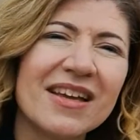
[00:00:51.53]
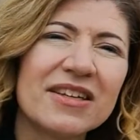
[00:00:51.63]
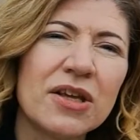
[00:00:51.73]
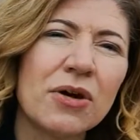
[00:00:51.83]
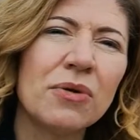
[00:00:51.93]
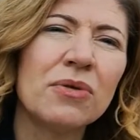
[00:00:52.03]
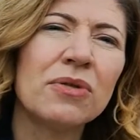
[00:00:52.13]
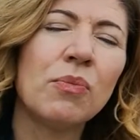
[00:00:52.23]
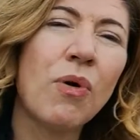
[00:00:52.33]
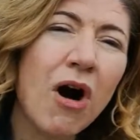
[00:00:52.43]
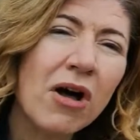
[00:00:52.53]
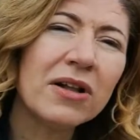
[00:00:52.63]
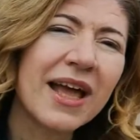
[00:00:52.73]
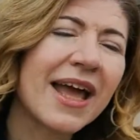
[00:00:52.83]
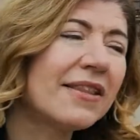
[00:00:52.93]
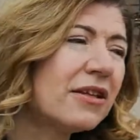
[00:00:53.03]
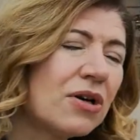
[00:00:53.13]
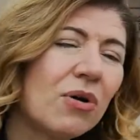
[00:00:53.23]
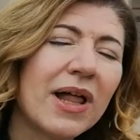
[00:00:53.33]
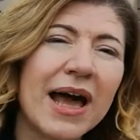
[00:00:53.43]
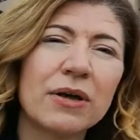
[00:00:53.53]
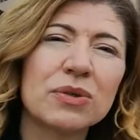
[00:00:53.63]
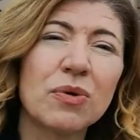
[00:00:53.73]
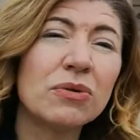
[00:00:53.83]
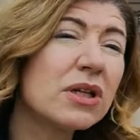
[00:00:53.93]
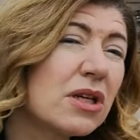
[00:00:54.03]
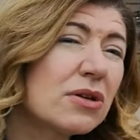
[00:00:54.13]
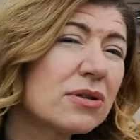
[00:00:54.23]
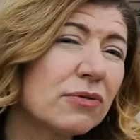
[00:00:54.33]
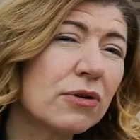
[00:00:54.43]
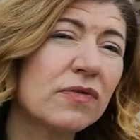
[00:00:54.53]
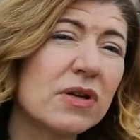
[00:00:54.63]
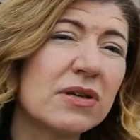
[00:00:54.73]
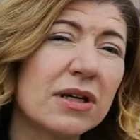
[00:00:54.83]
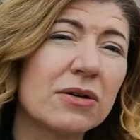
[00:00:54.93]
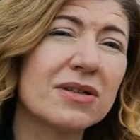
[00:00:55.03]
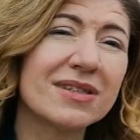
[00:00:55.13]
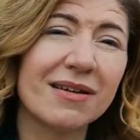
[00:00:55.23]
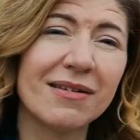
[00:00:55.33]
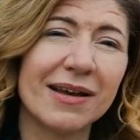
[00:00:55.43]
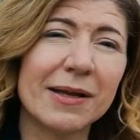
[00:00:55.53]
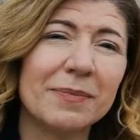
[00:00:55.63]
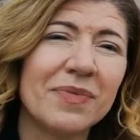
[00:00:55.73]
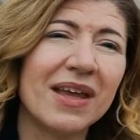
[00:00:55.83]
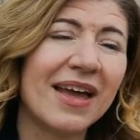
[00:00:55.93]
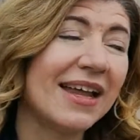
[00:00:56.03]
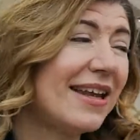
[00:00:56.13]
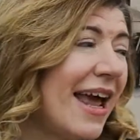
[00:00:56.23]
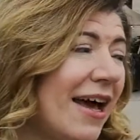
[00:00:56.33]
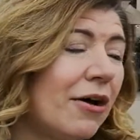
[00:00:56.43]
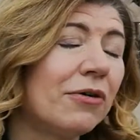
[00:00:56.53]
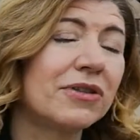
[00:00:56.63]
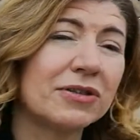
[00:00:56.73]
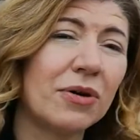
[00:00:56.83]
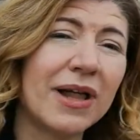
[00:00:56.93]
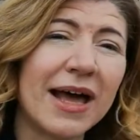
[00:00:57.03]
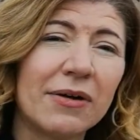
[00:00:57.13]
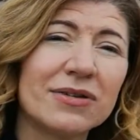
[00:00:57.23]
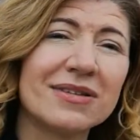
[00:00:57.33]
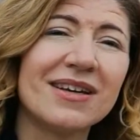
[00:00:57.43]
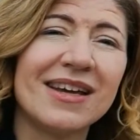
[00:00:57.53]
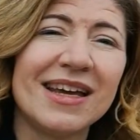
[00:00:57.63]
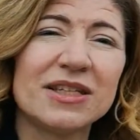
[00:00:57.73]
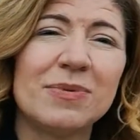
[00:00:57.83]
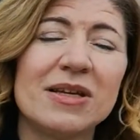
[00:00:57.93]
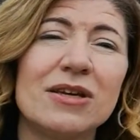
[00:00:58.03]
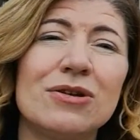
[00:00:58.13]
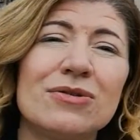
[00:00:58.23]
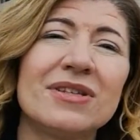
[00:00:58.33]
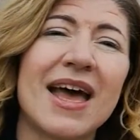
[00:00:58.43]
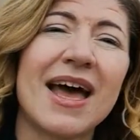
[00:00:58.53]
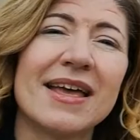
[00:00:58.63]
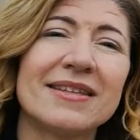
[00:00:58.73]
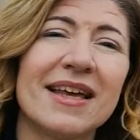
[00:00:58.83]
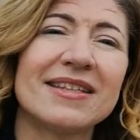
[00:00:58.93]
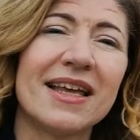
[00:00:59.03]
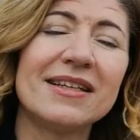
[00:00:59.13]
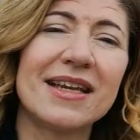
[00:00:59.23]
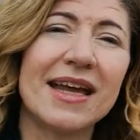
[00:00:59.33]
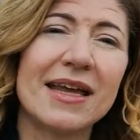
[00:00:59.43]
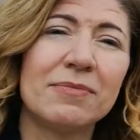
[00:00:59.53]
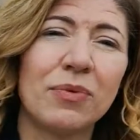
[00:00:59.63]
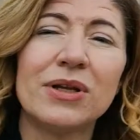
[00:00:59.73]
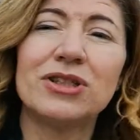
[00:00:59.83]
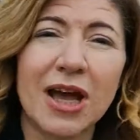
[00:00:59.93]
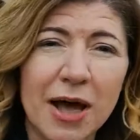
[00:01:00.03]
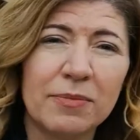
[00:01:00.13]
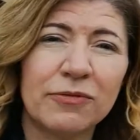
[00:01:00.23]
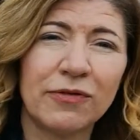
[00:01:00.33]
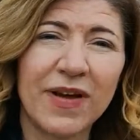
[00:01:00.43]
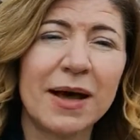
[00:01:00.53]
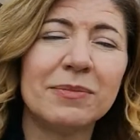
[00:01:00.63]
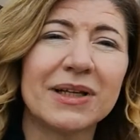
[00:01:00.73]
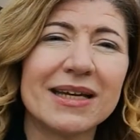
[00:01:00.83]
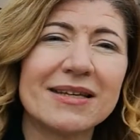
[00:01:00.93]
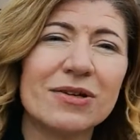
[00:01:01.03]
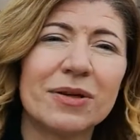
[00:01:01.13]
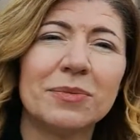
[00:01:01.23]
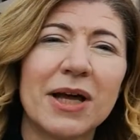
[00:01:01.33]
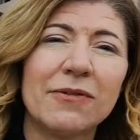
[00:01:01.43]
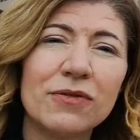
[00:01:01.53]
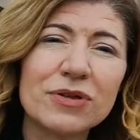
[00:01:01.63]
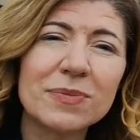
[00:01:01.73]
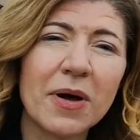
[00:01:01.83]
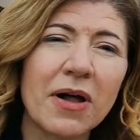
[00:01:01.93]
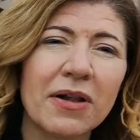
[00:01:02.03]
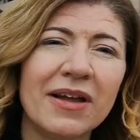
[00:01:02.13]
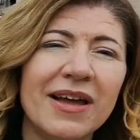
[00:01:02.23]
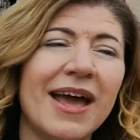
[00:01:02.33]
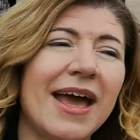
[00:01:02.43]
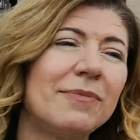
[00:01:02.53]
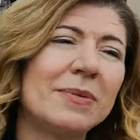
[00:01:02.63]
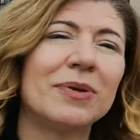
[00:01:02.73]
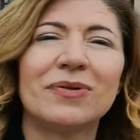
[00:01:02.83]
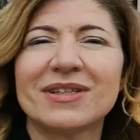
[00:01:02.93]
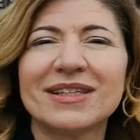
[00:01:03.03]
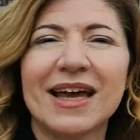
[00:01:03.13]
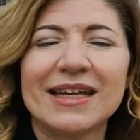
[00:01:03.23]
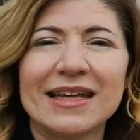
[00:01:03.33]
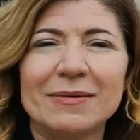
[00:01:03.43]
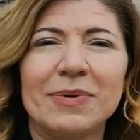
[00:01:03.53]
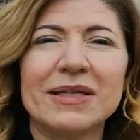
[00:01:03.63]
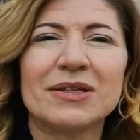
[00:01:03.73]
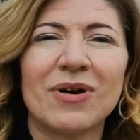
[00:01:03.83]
So the wall and the Toll House were only used for a few years' time, and now the Toll House is being used as a Sunday brunch hut for families who can play foosball, and people are inside eating pizza